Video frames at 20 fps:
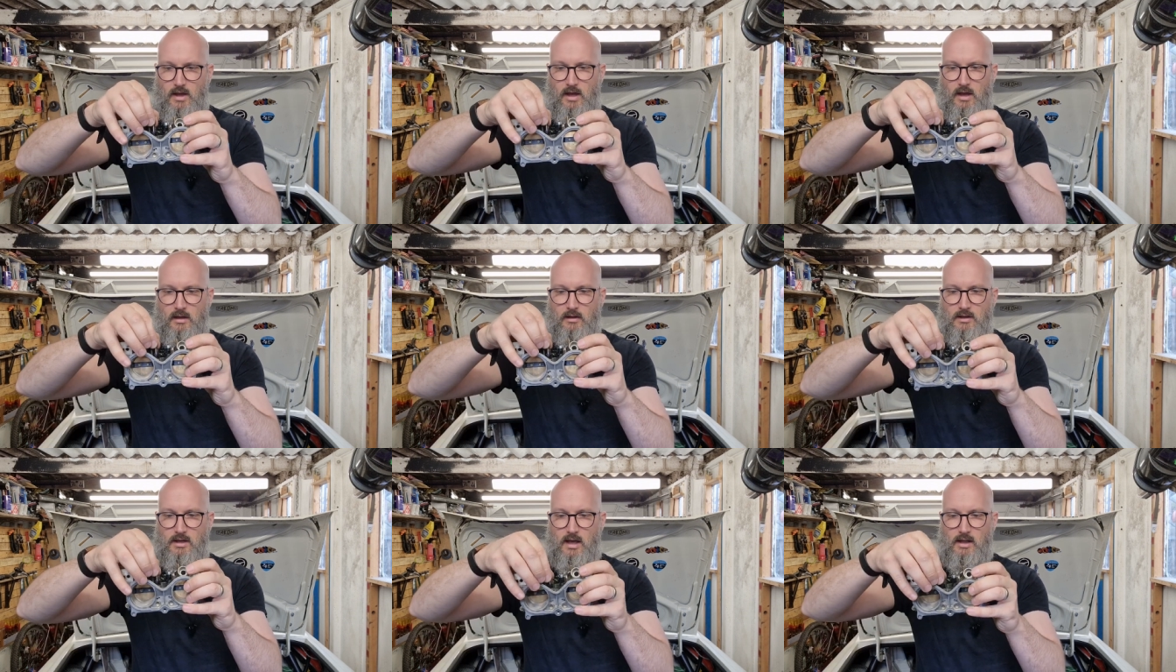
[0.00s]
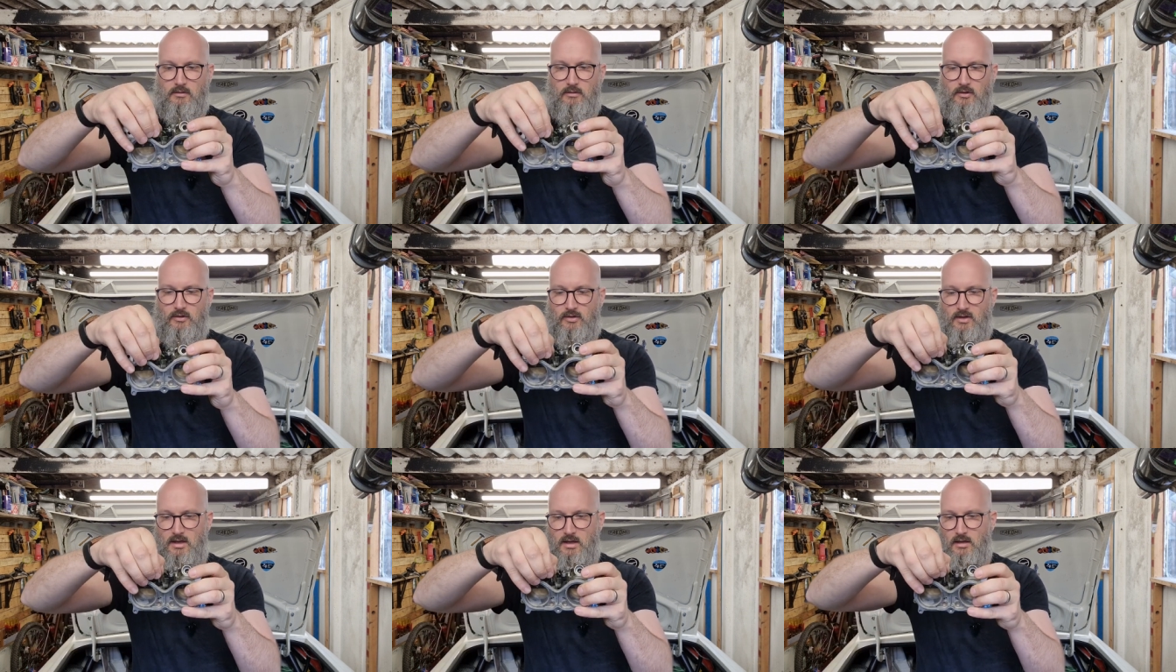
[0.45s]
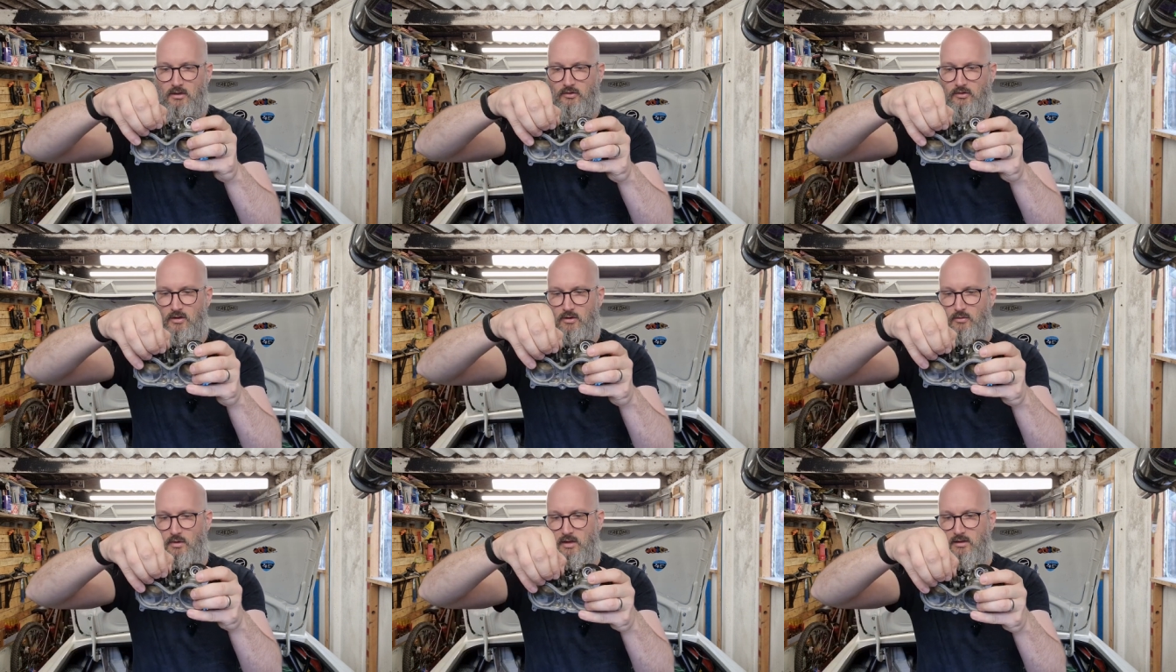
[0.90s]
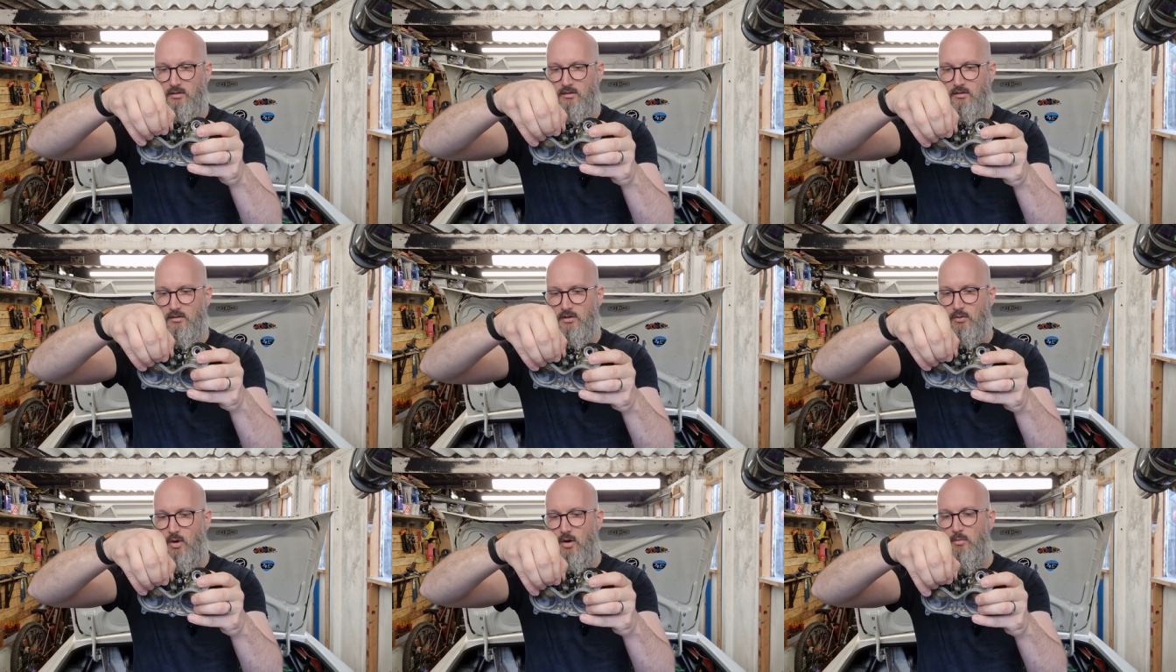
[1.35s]
air galleries here. So
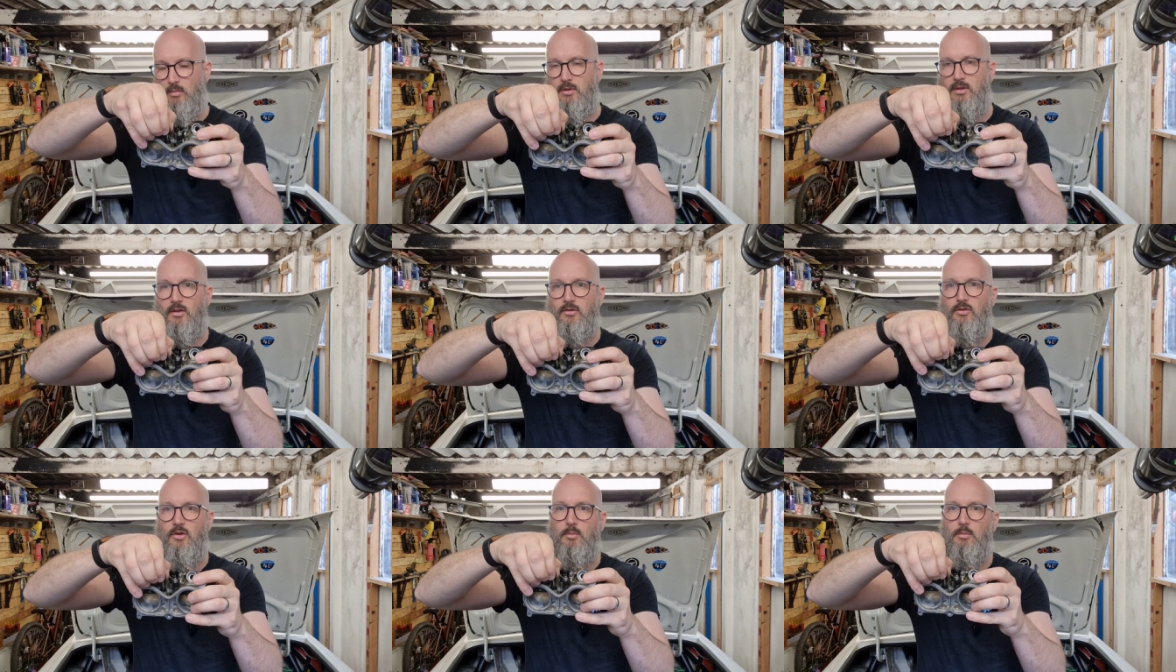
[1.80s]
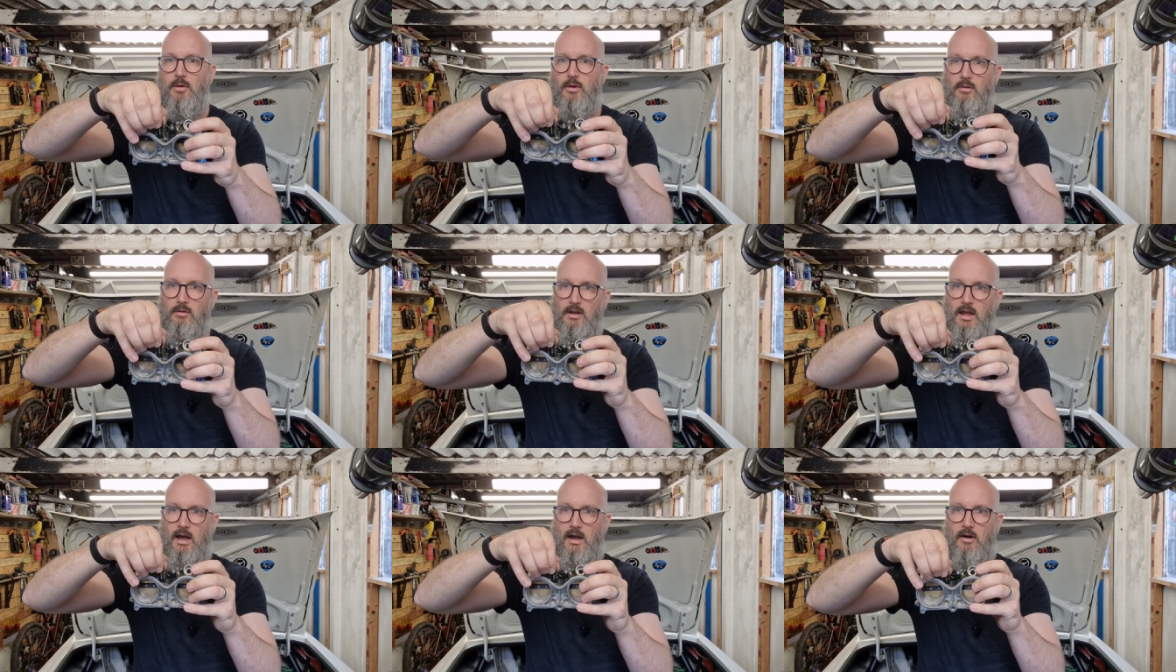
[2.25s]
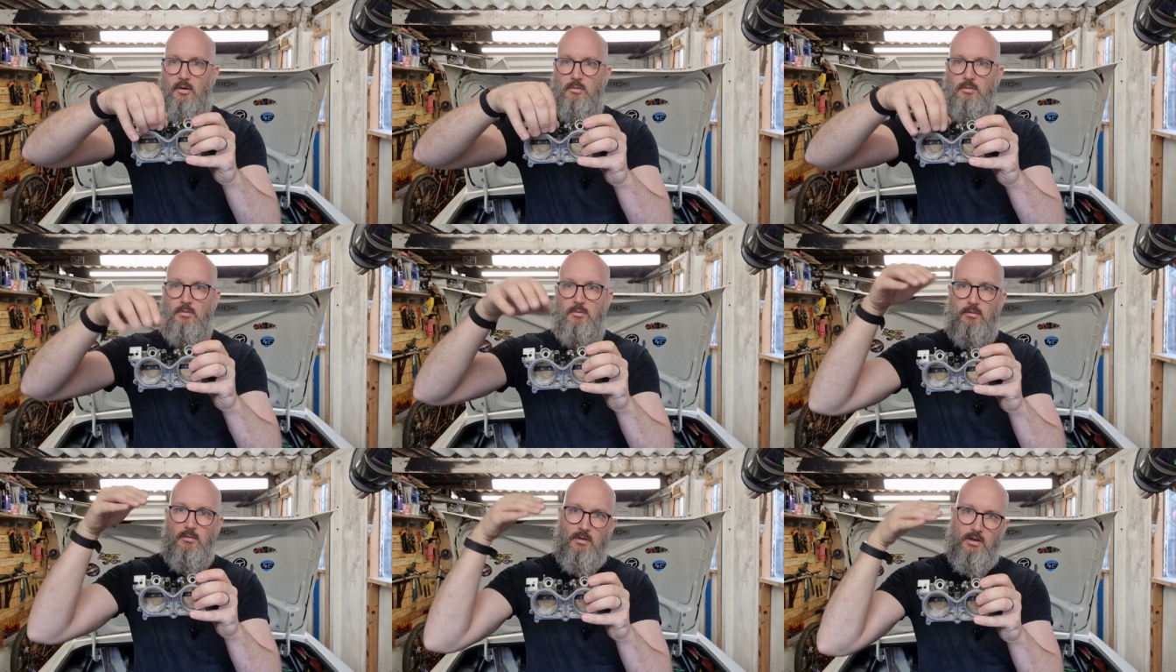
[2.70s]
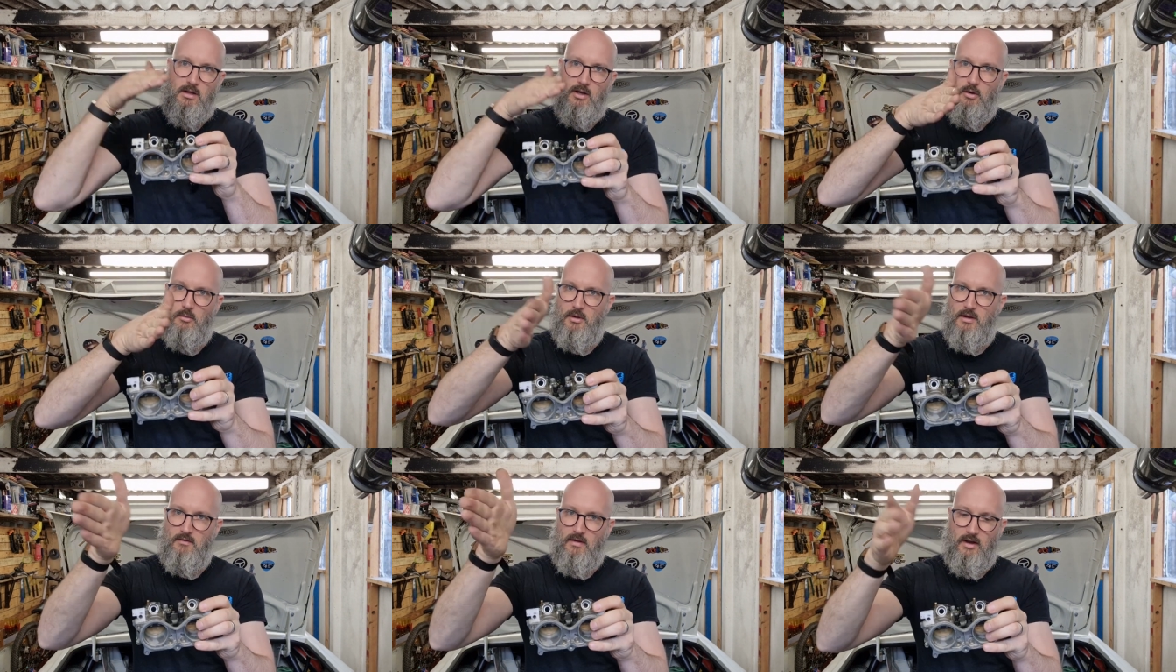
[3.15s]
when you open this up, it'll allow a
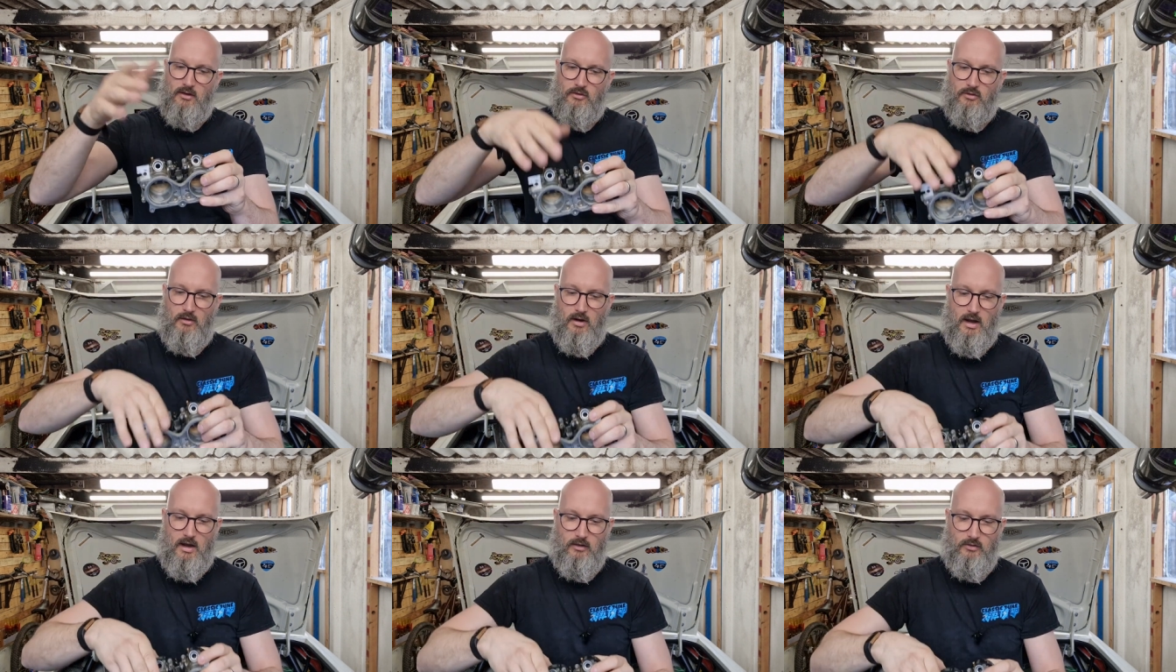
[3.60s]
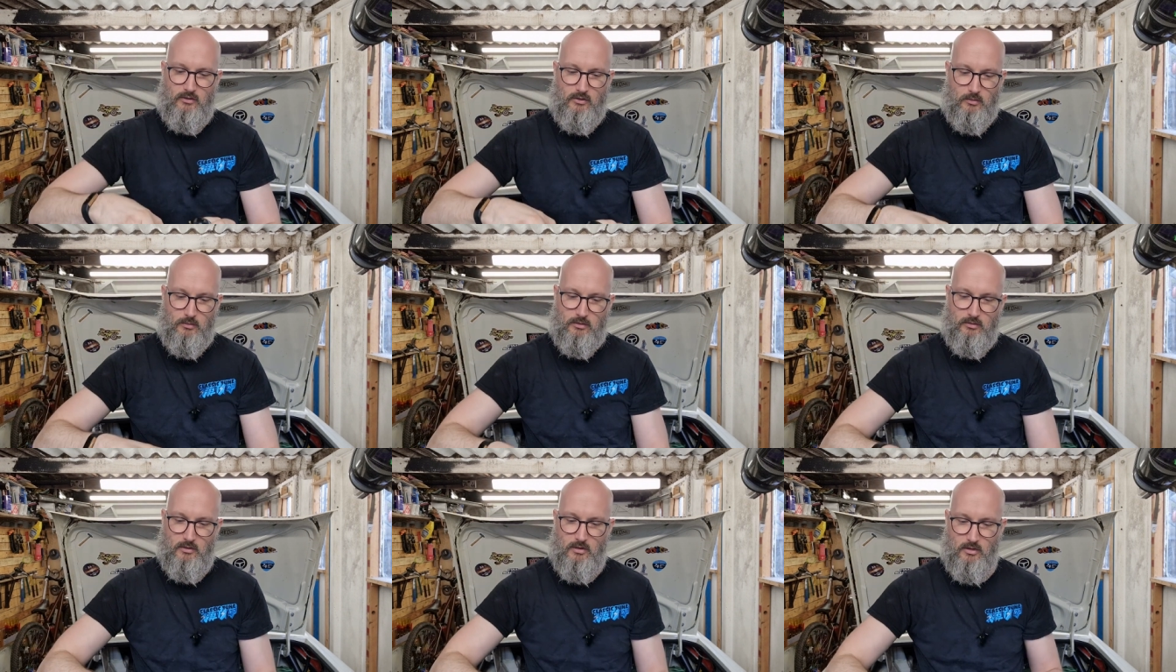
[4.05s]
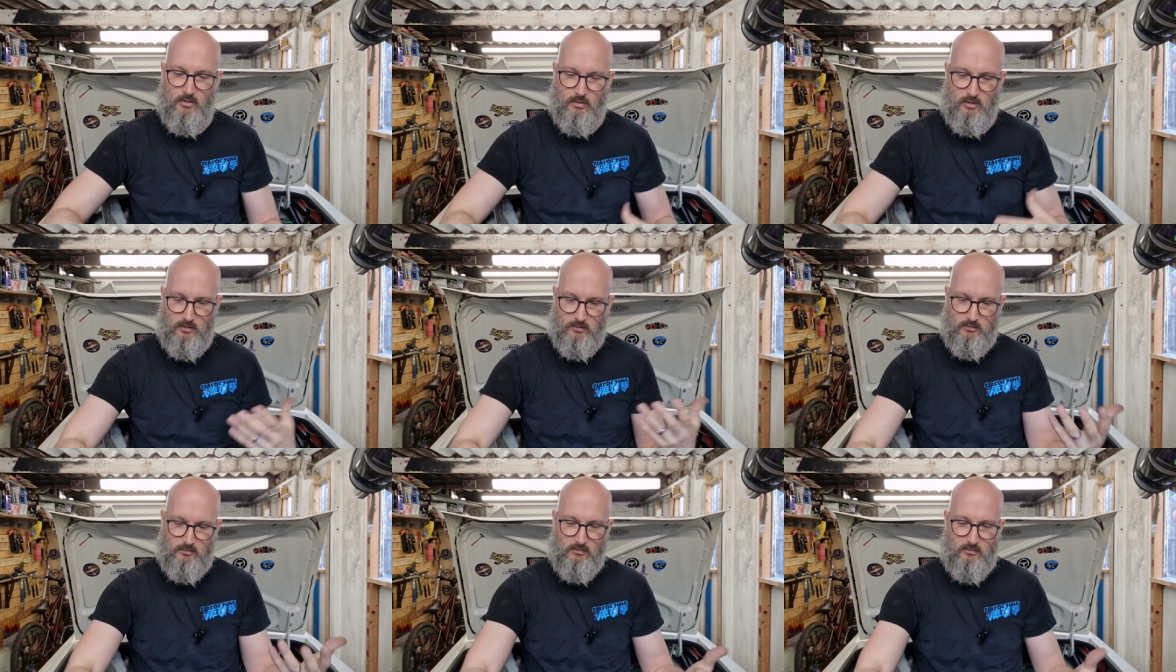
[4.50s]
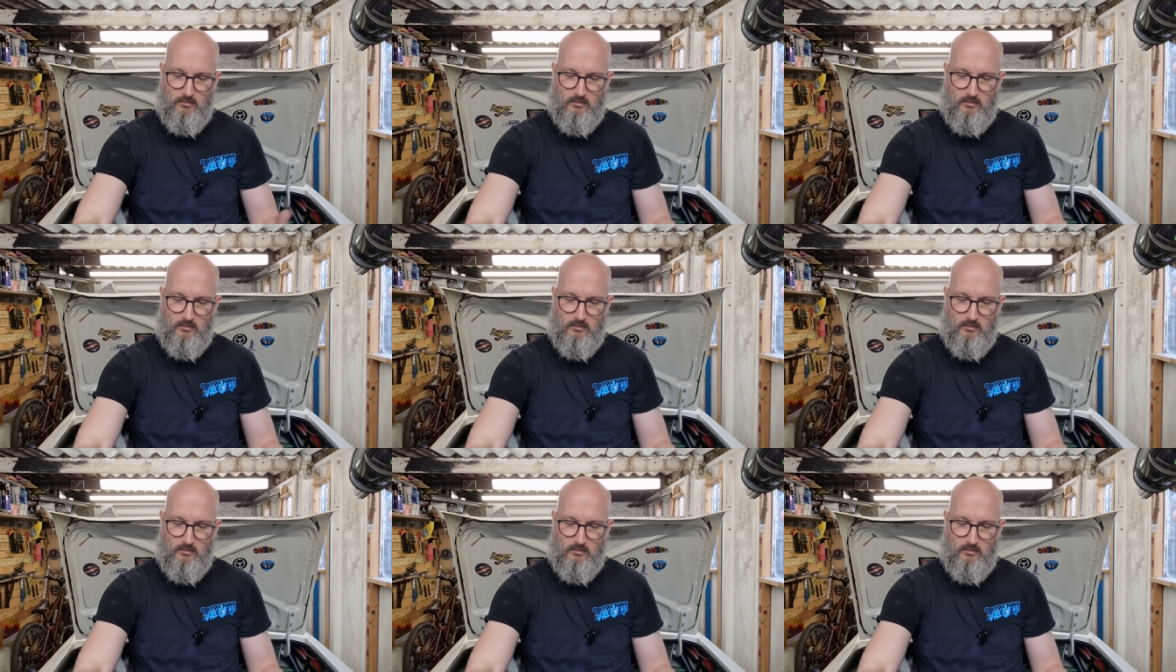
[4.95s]
little bit of extra air to come through and